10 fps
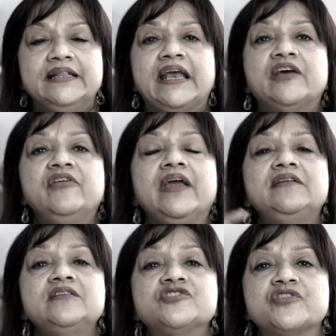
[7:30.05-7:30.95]
they
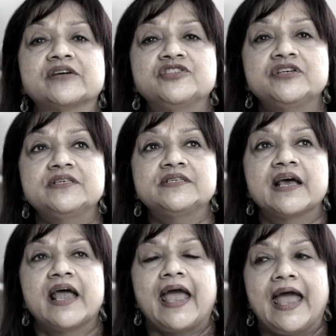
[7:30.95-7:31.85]
created
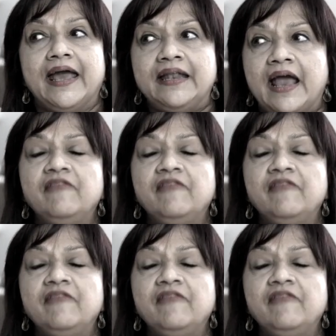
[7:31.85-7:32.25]
structures and